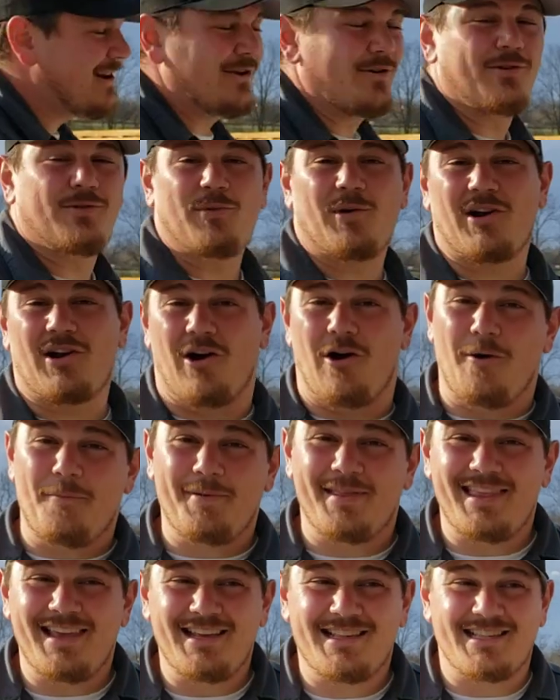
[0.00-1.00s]
to do is we're going to
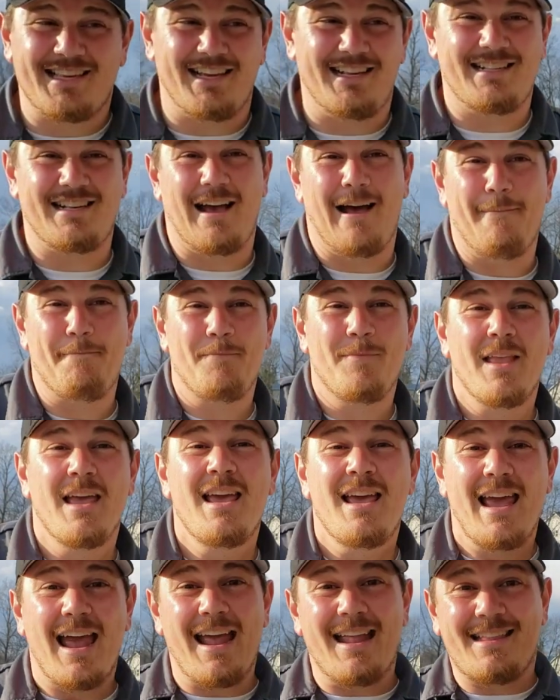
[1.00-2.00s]
open these things up
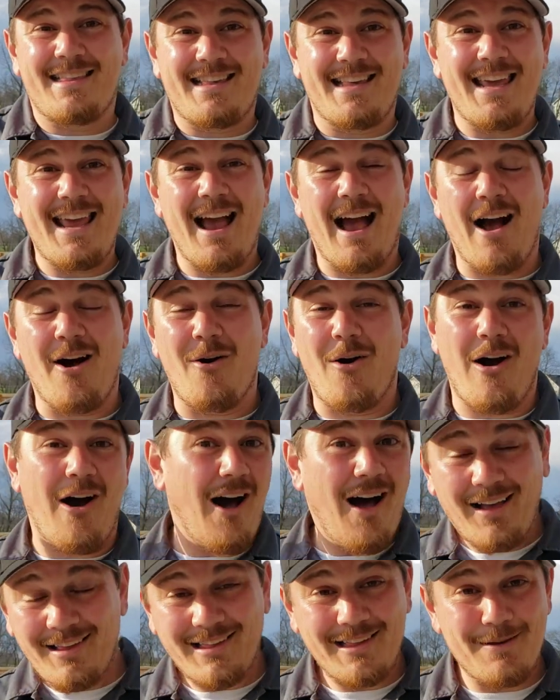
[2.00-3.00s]
and see how
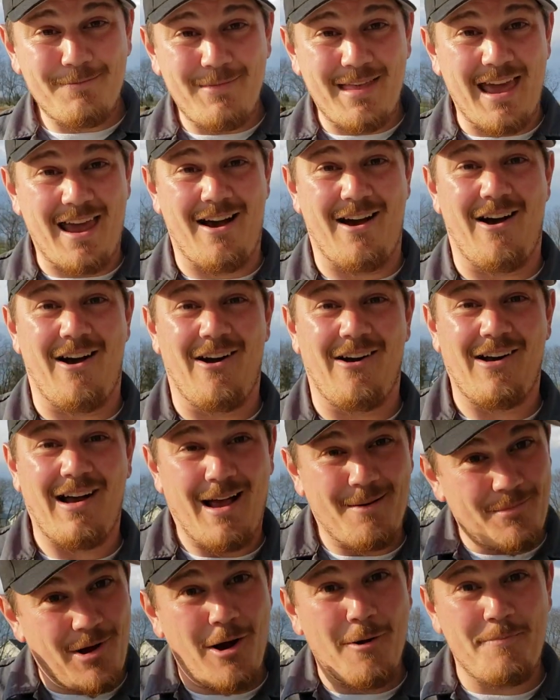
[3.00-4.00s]
awesome they are.
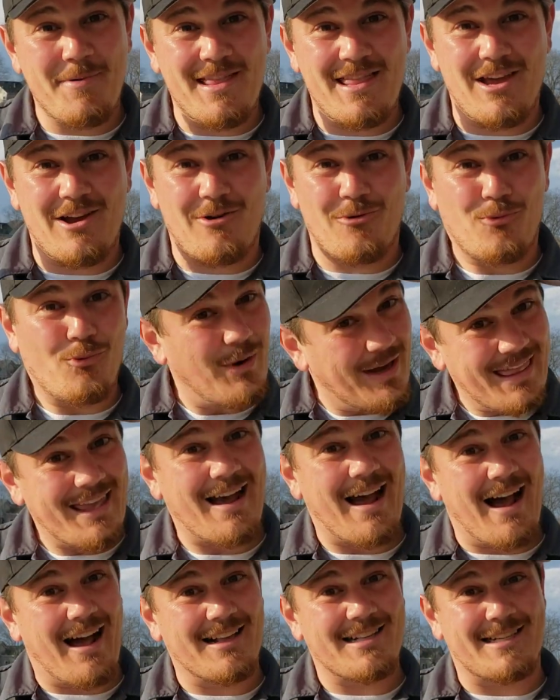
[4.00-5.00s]
I'm hoping they're really
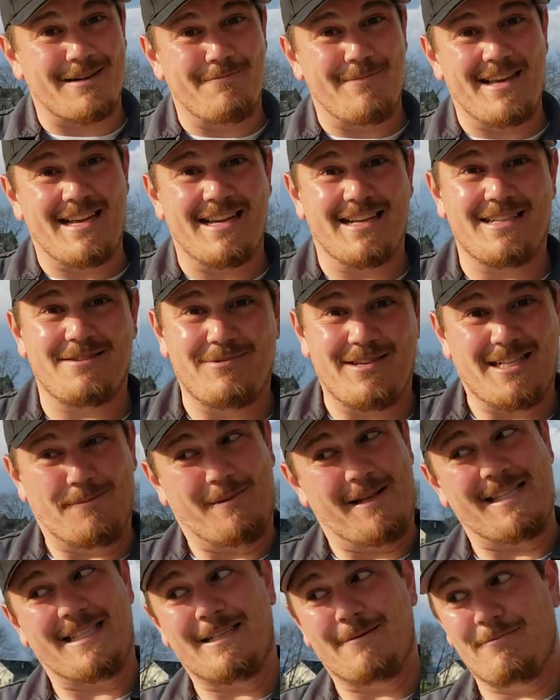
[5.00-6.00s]
awesome because we
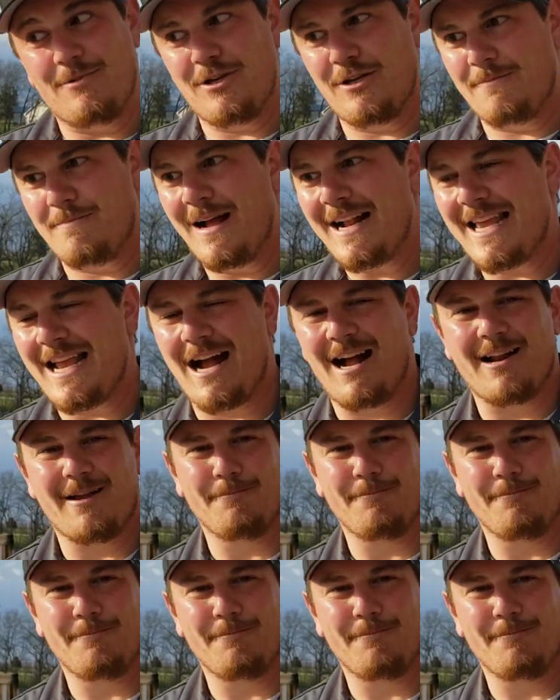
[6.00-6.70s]
spent some good money on